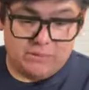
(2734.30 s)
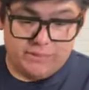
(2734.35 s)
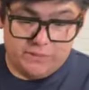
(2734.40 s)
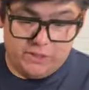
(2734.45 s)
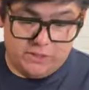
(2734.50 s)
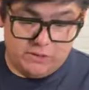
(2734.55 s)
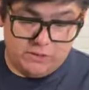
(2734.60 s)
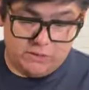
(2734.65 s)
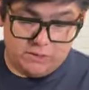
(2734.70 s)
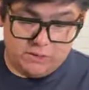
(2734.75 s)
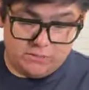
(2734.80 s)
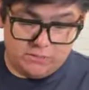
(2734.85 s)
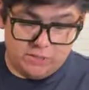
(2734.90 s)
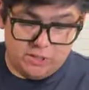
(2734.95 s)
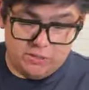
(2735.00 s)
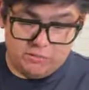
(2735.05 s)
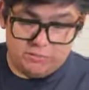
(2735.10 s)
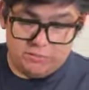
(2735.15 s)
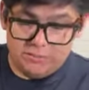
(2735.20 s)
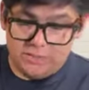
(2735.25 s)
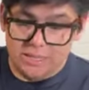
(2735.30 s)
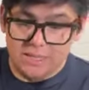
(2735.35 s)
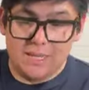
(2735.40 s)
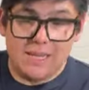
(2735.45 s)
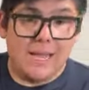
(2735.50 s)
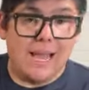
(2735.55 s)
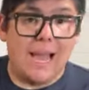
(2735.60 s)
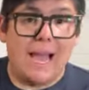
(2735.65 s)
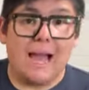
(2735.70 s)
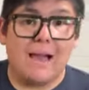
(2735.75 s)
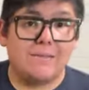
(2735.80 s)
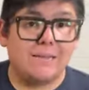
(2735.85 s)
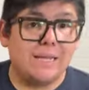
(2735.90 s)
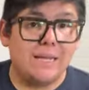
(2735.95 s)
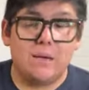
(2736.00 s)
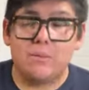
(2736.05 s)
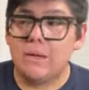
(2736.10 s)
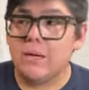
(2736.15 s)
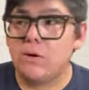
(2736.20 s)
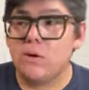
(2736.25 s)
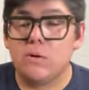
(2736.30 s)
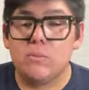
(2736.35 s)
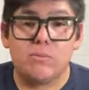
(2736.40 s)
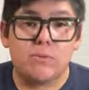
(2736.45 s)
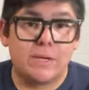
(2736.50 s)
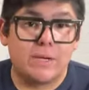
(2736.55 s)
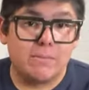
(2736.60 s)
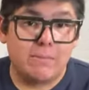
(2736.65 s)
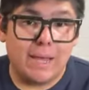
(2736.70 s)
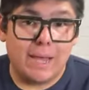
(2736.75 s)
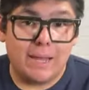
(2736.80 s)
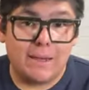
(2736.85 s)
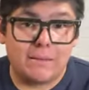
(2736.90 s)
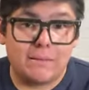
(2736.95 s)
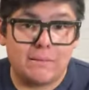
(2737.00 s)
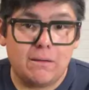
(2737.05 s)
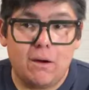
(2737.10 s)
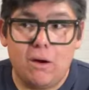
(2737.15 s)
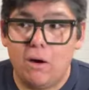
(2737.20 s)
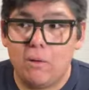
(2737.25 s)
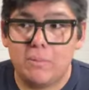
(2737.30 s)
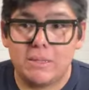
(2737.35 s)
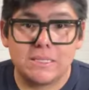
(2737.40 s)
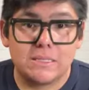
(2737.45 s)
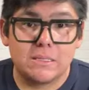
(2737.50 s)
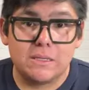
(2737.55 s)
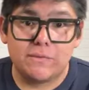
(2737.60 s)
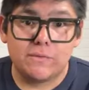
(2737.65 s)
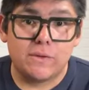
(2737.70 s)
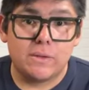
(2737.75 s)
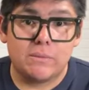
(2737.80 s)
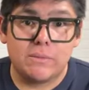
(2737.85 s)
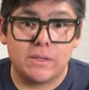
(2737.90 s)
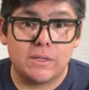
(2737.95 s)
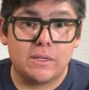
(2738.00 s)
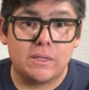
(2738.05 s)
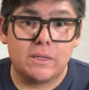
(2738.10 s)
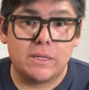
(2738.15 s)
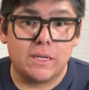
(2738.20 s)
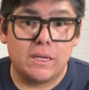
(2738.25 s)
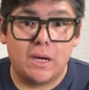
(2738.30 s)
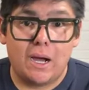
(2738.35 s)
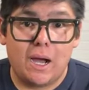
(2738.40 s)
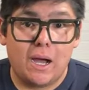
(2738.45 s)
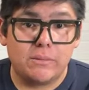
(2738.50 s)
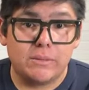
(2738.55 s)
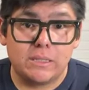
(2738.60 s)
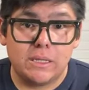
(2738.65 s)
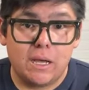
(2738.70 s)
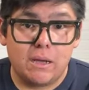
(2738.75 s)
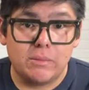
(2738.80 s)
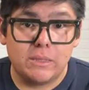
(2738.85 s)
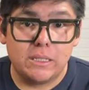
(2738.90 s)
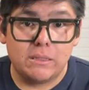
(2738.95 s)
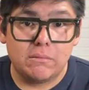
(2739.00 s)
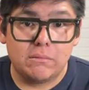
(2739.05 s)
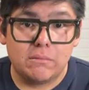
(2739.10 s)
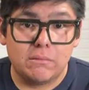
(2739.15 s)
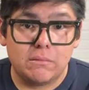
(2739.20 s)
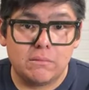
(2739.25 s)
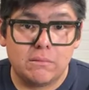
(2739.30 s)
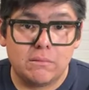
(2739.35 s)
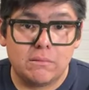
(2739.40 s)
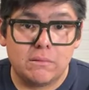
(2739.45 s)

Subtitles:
I refuse. Nope. How the hell am I going to bring back all my stuff from the Hobby Lobby?